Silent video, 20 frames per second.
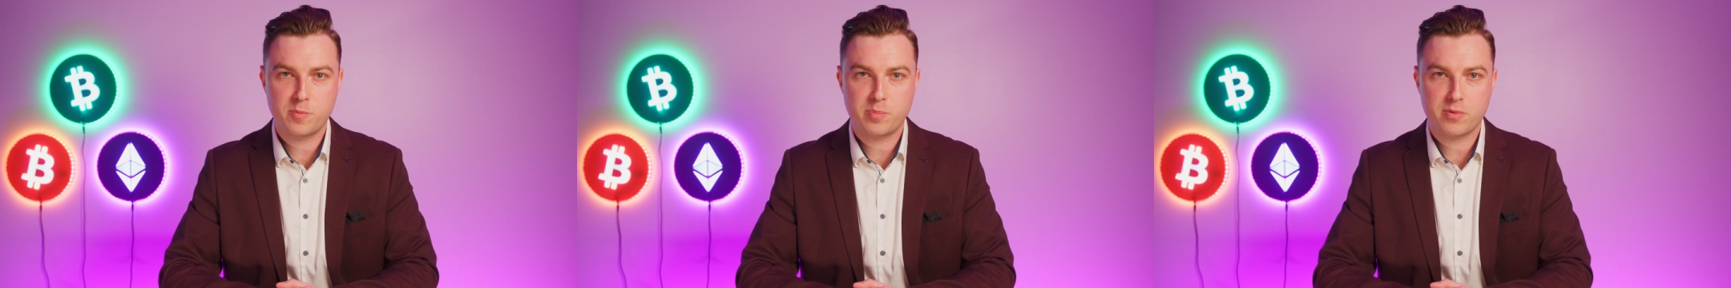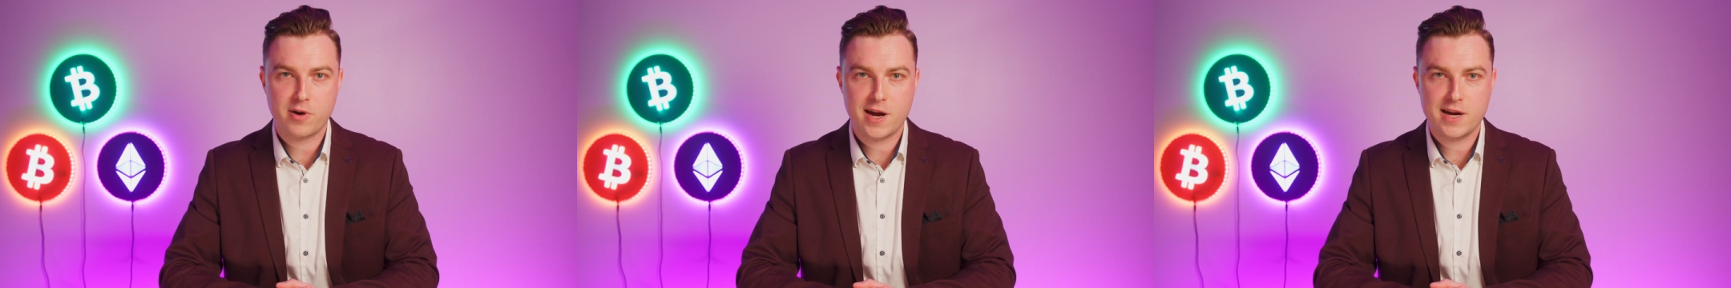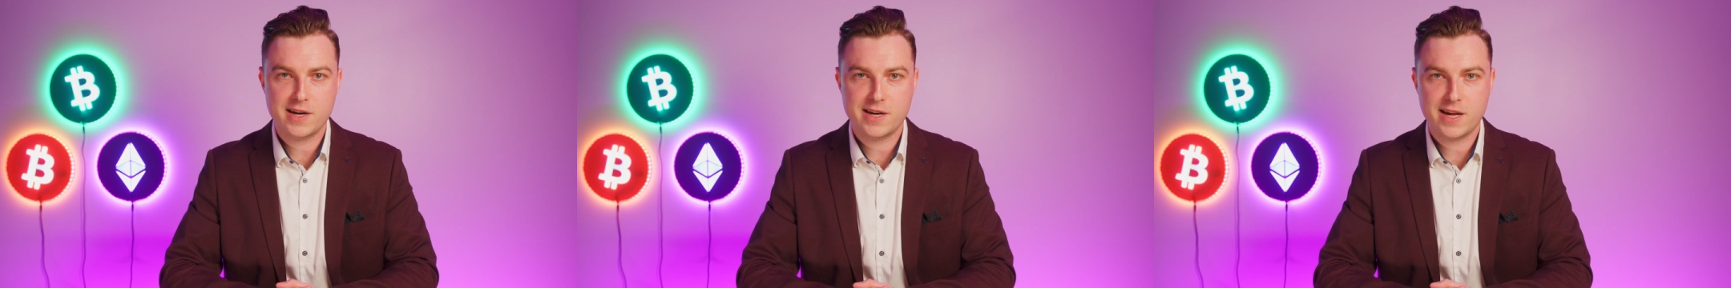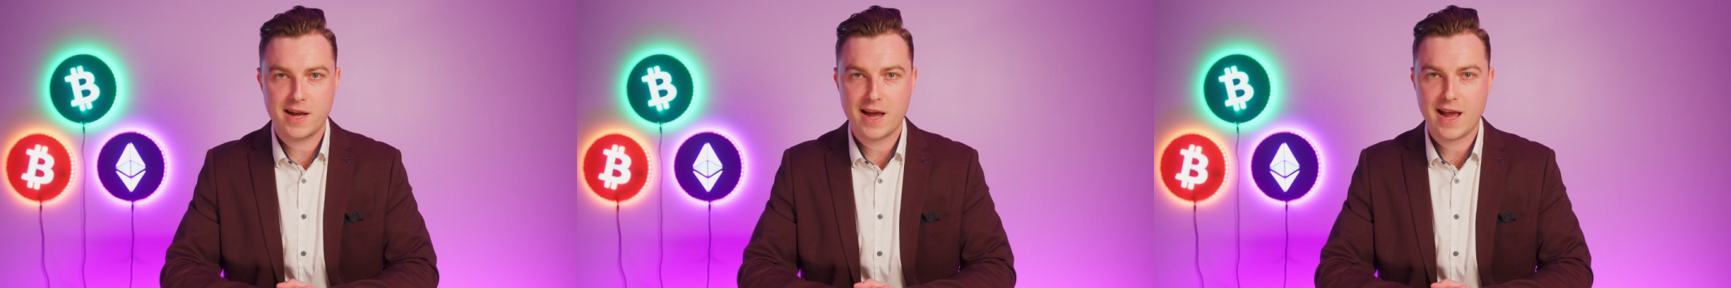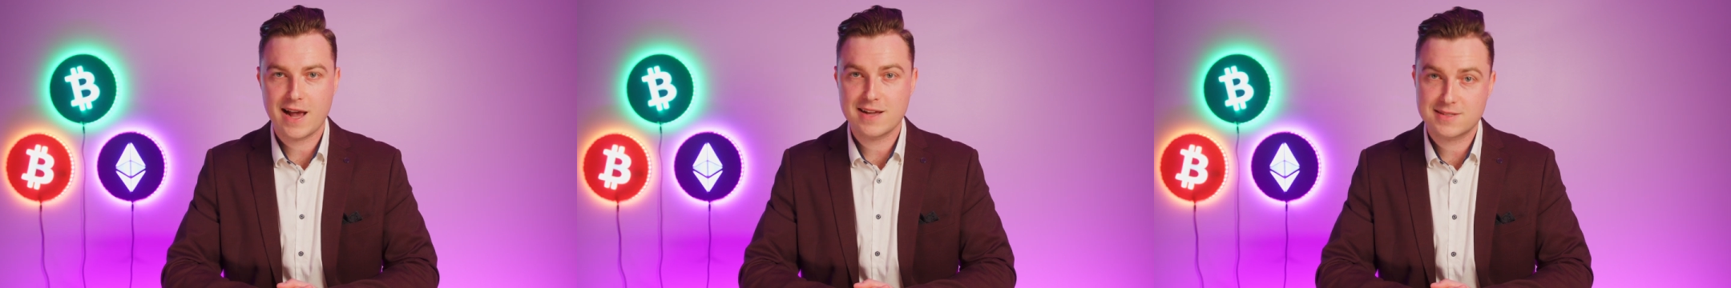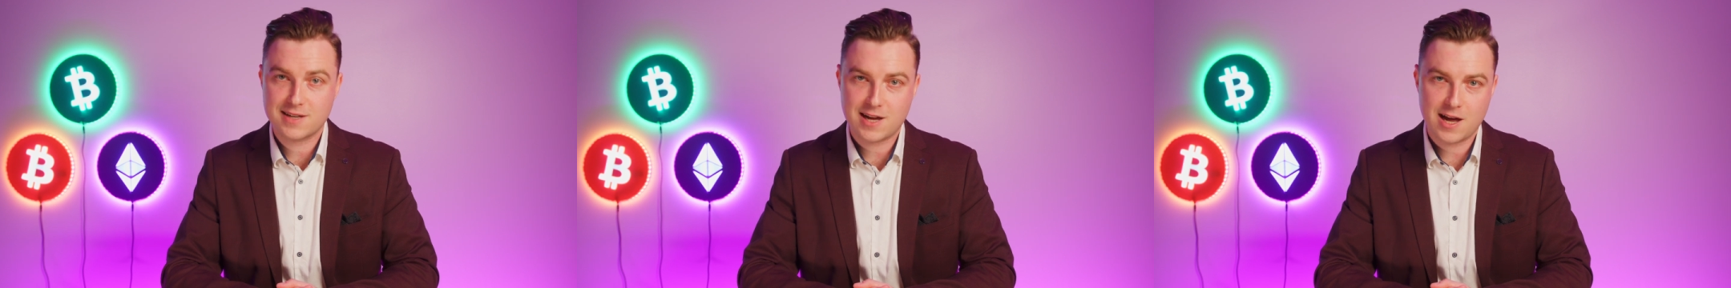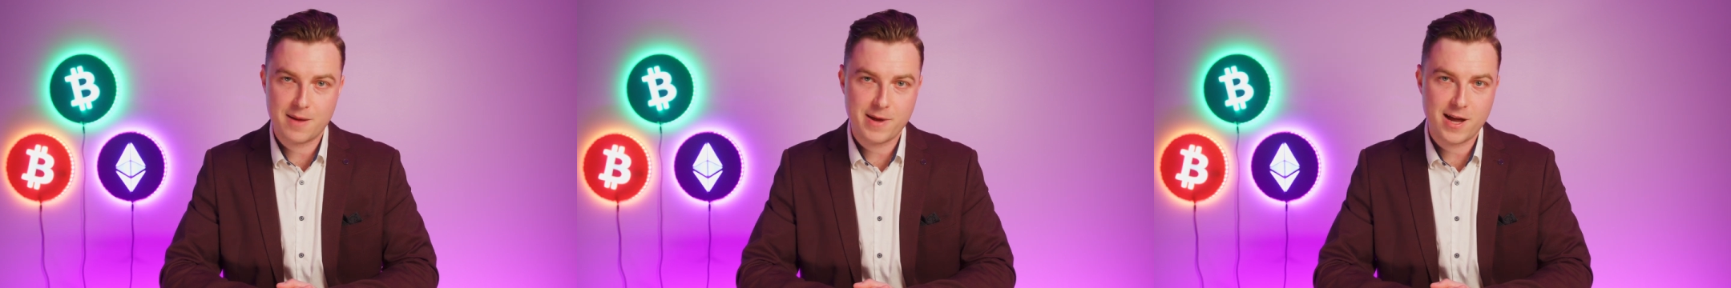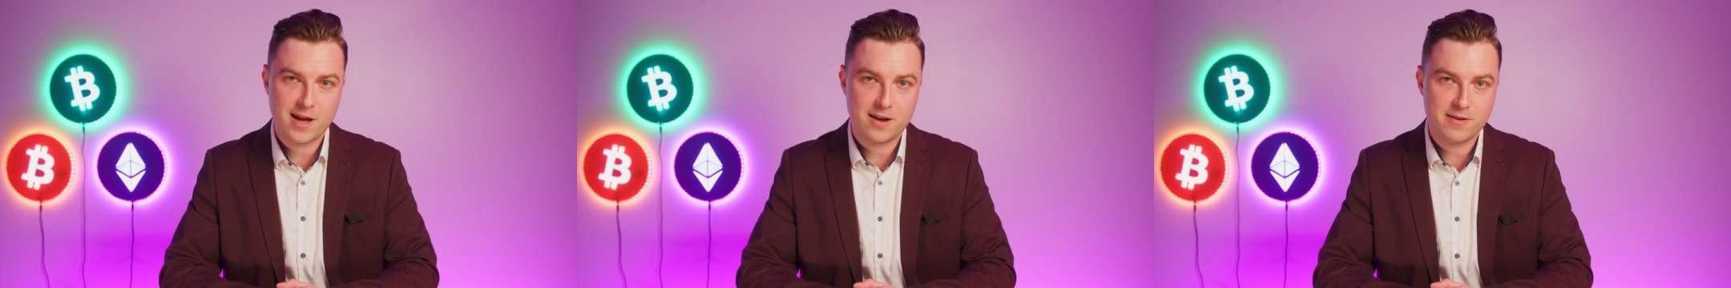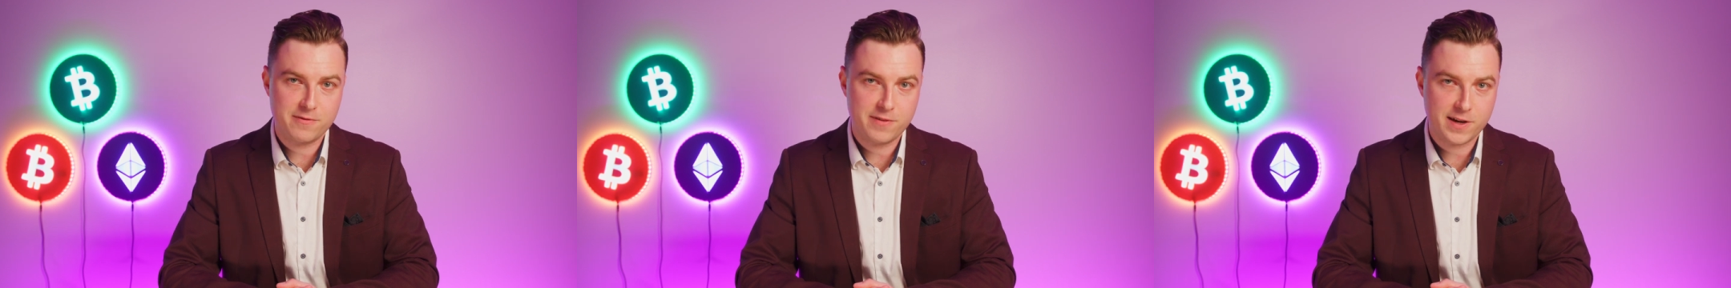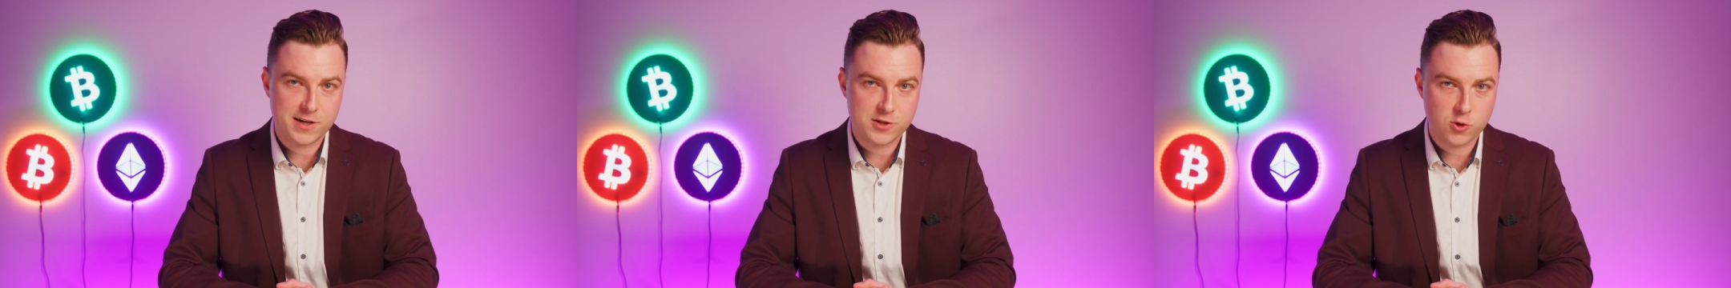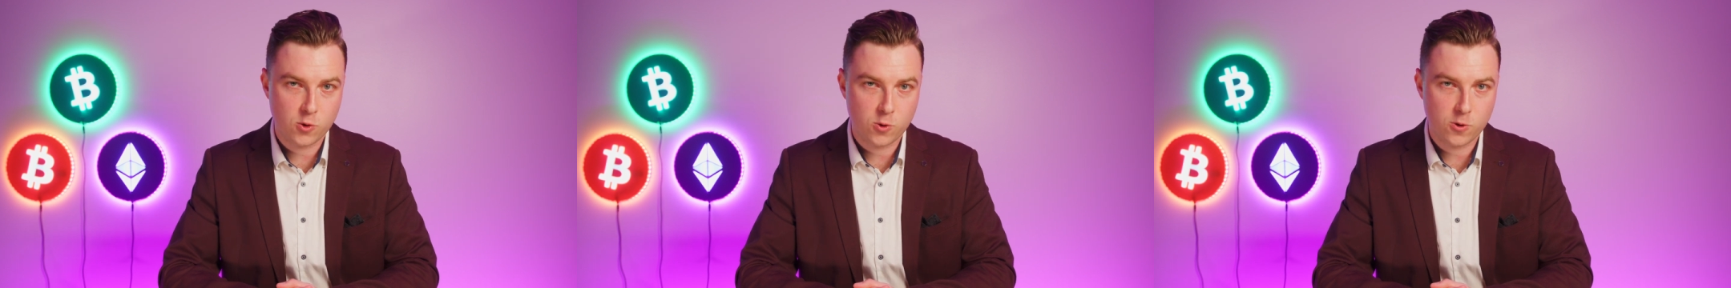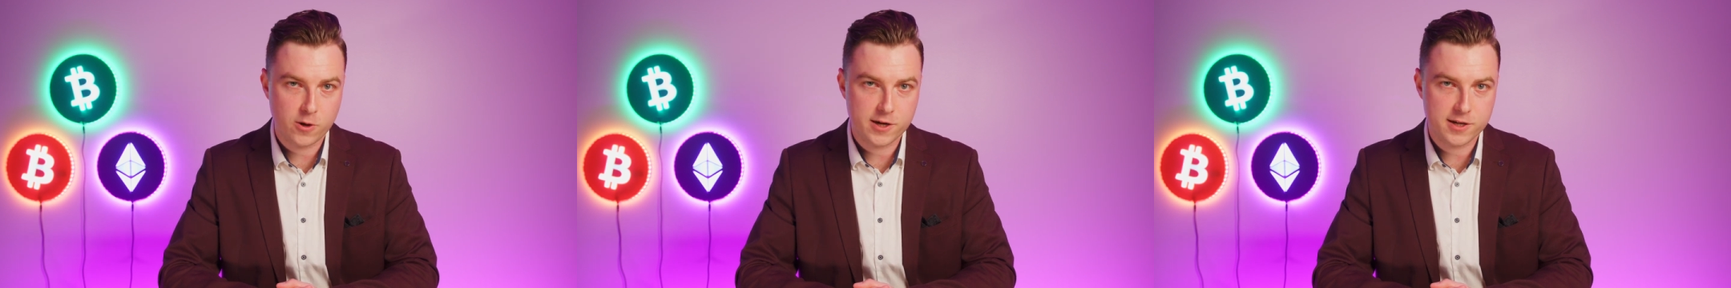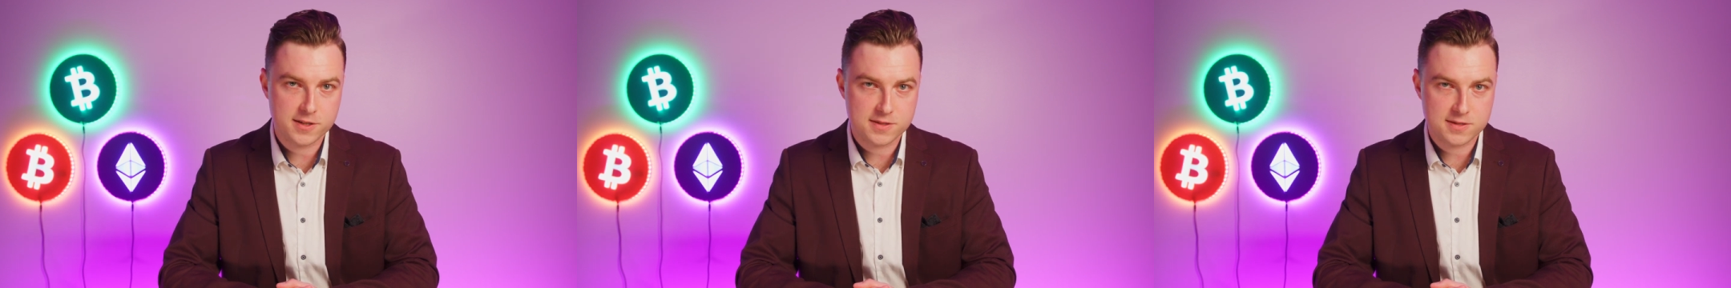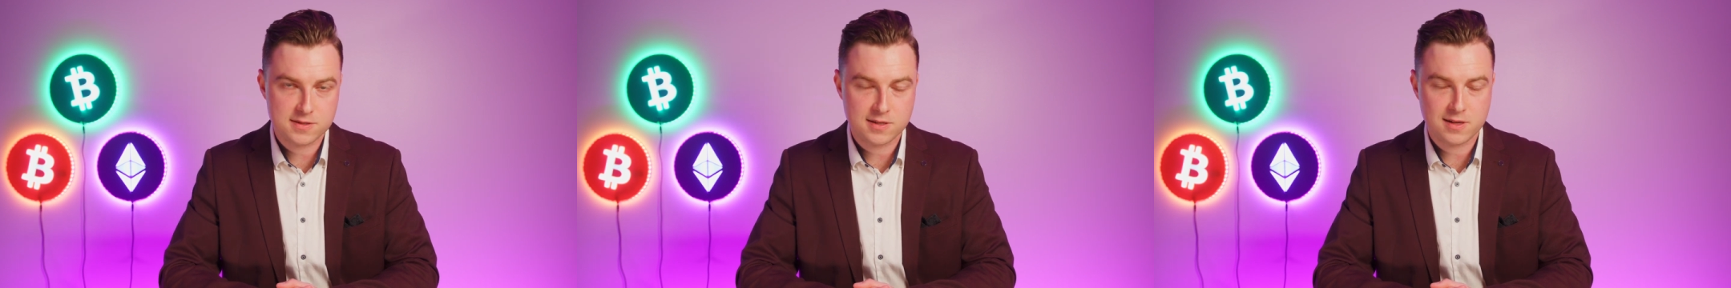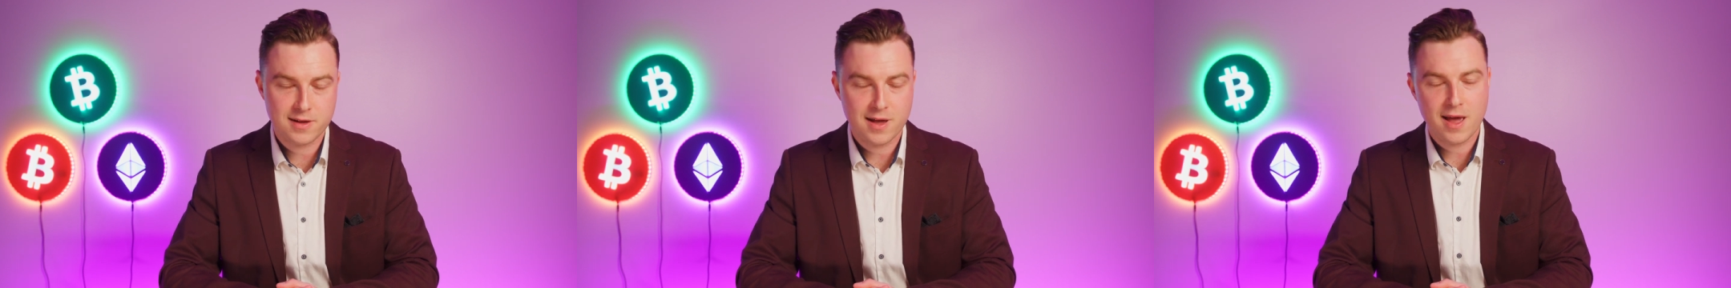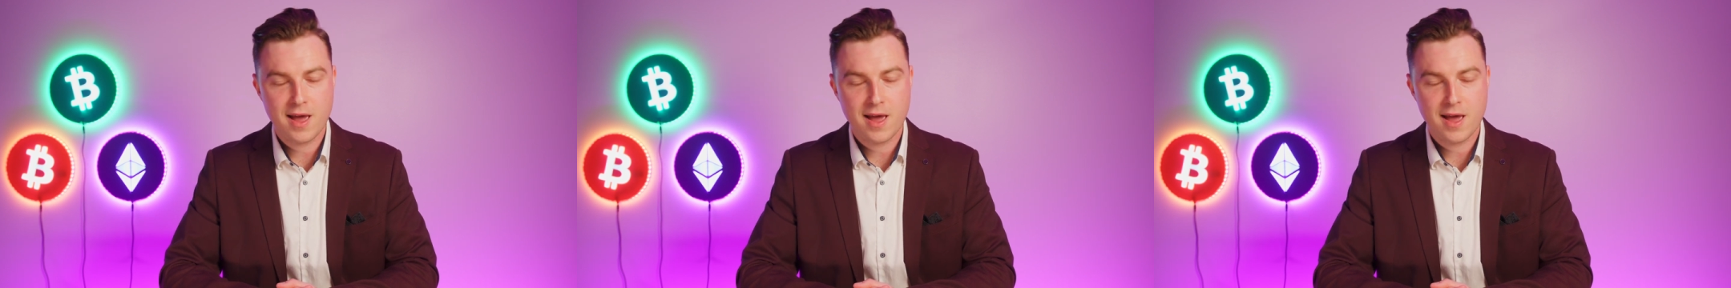branding has come out victorious,